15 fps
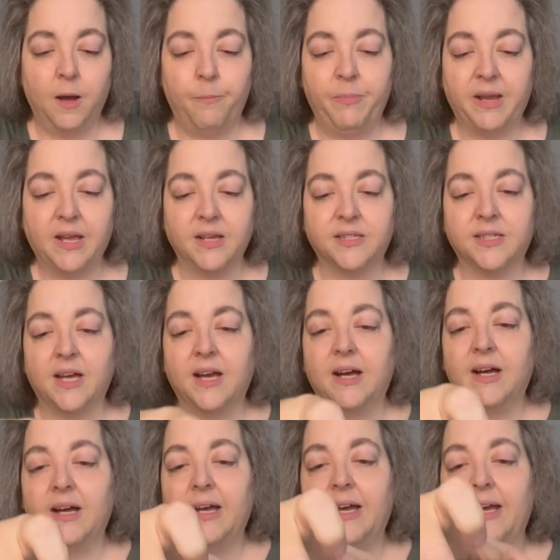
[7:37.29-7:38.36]
because
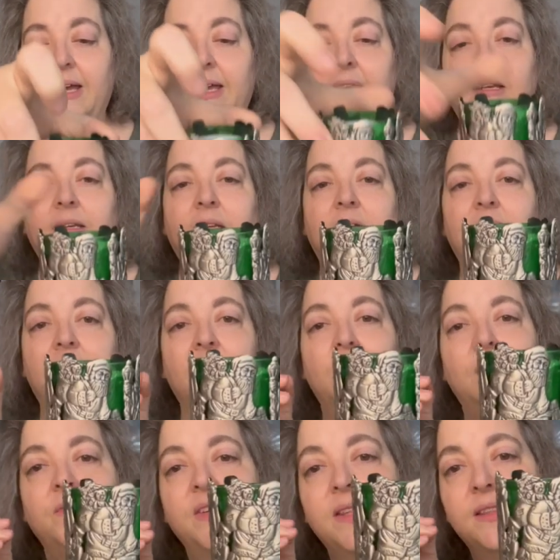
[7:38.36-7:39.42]
I
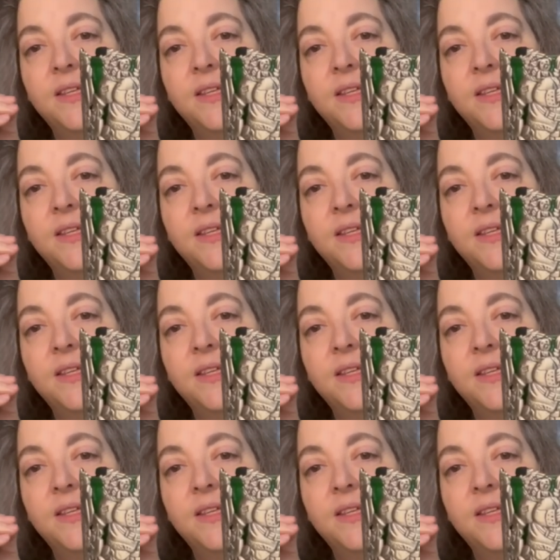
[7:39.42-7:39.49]
loved